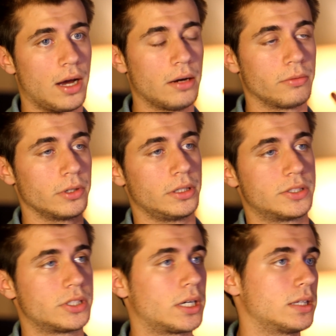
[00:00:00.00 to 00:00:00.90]
I really
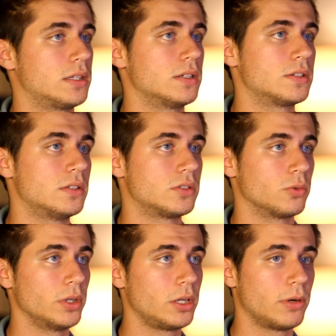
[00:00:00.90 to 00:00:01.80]
suck at this. So
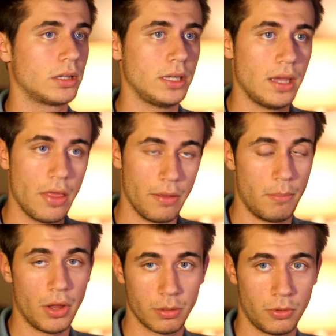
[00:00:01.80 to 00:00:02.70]
really quickly, the
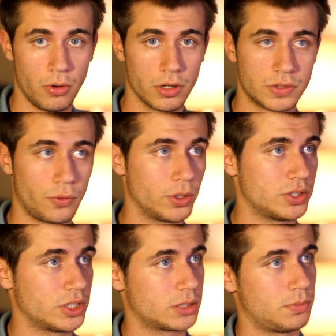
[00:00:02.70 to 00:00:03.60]
motherboard is
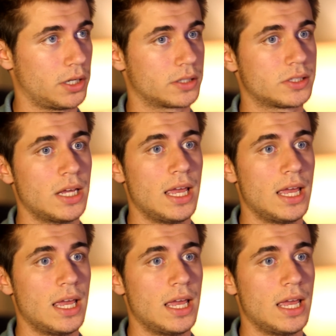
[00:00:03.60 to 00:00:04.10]
$46.